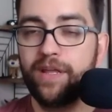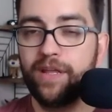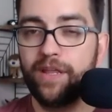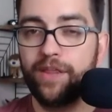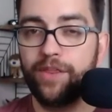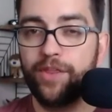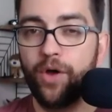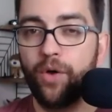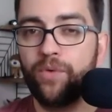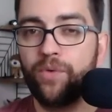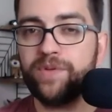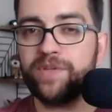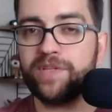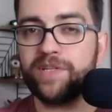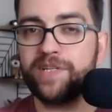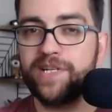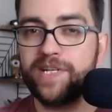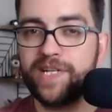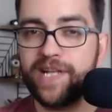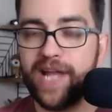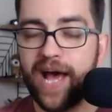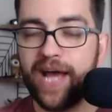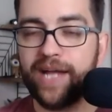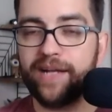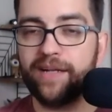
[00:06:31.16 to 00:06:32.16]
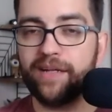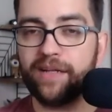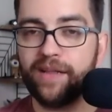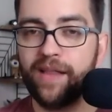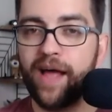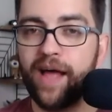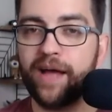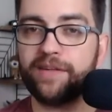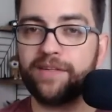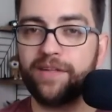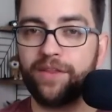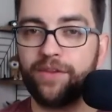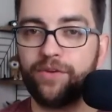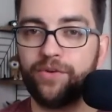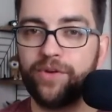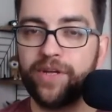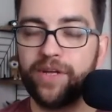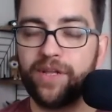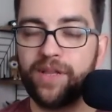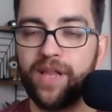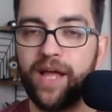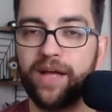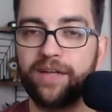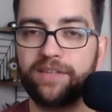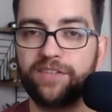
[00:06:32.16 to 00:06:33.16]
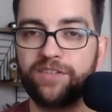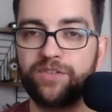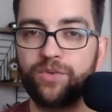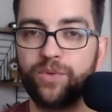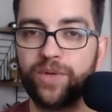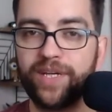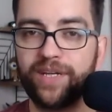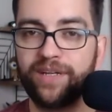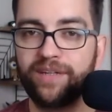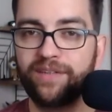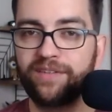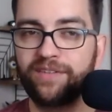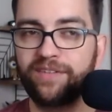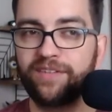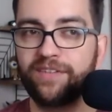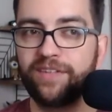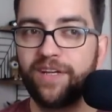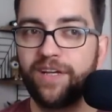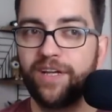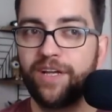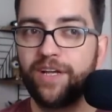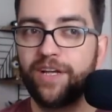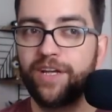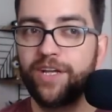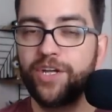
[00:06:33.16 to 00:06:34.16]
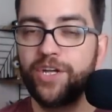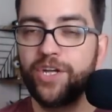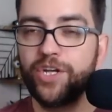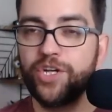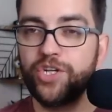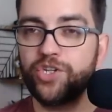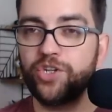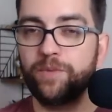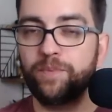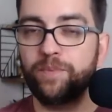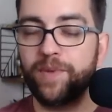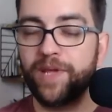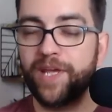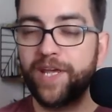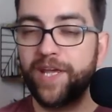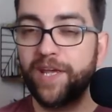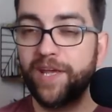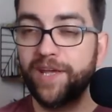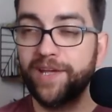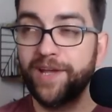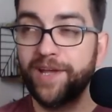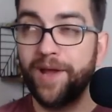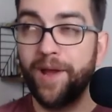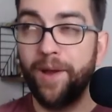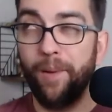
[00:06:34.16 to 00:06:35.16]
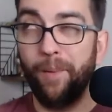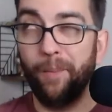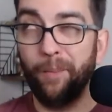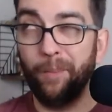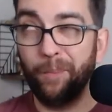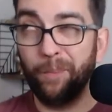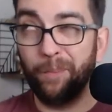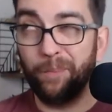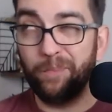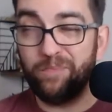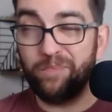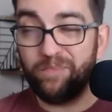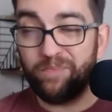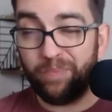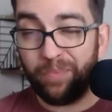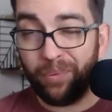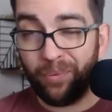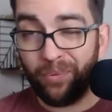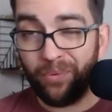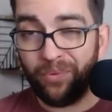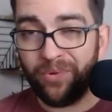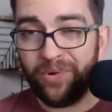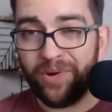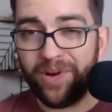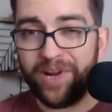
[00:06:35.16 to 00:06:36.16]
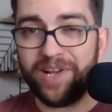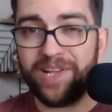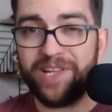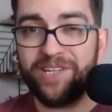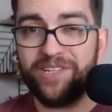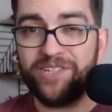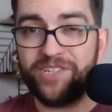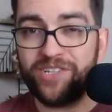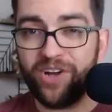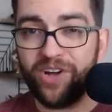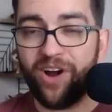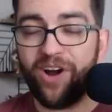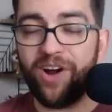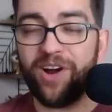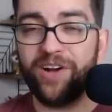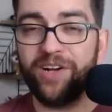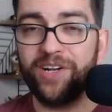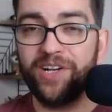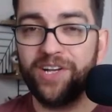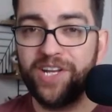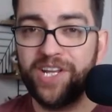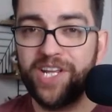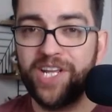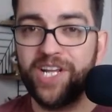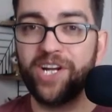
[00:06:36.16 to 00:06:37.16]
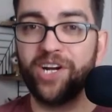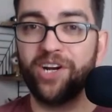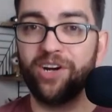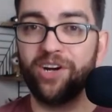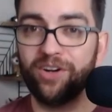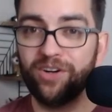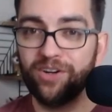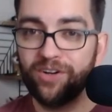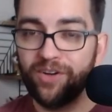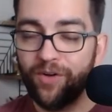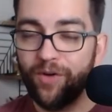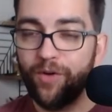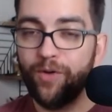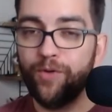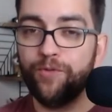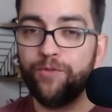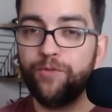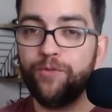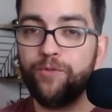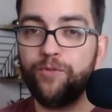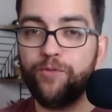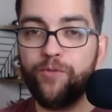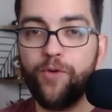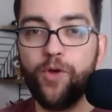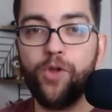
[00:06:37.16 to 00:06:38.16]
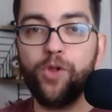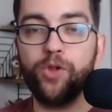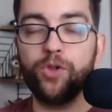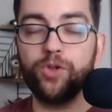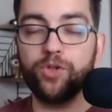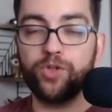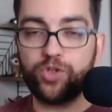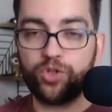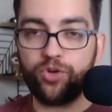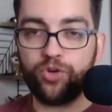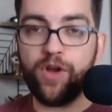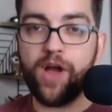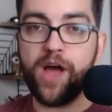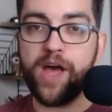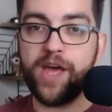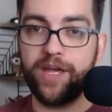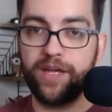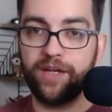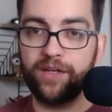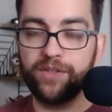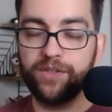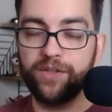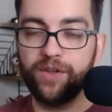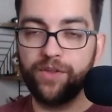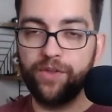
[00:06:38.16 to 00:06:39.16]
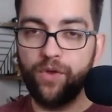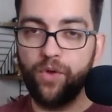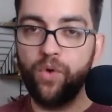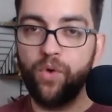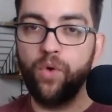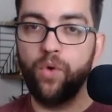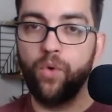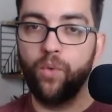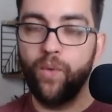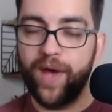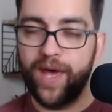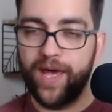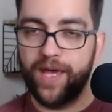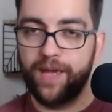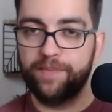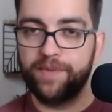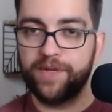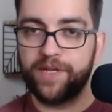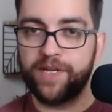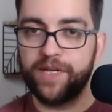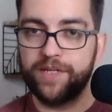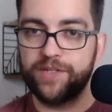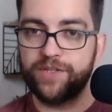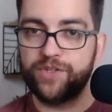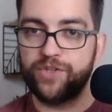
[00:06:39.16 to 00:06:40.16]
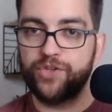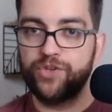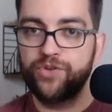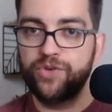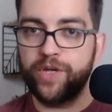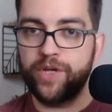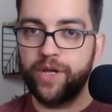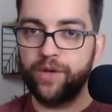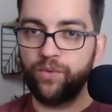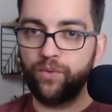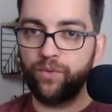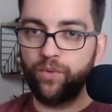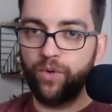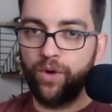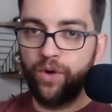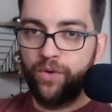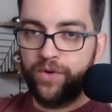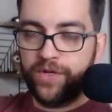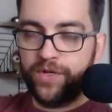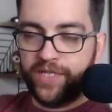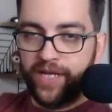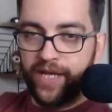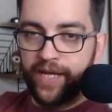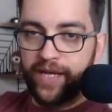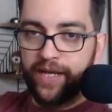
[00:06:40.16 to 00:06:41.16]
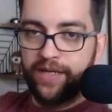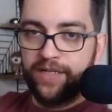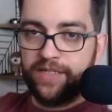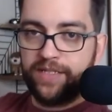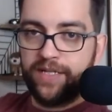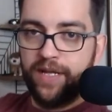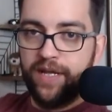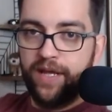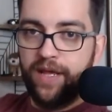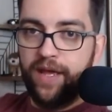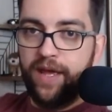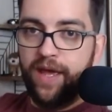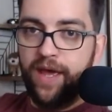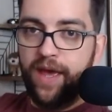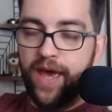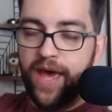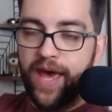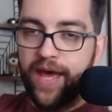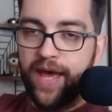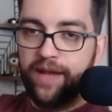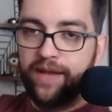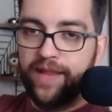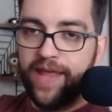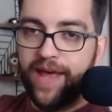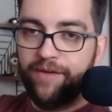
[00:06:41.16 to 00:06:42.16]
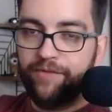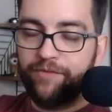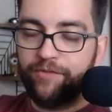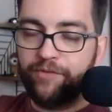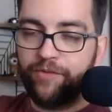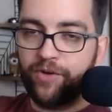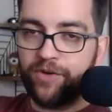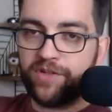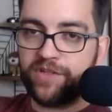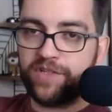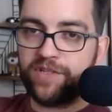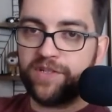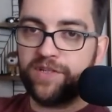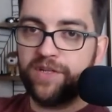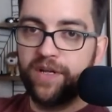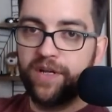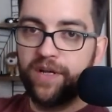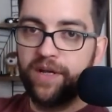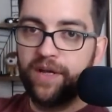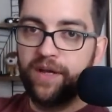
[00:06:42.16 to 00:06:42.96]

those 9 o'clock to 3 o'clock swings should be pretty darn near full triangle the whole way, because you can rotate, and that first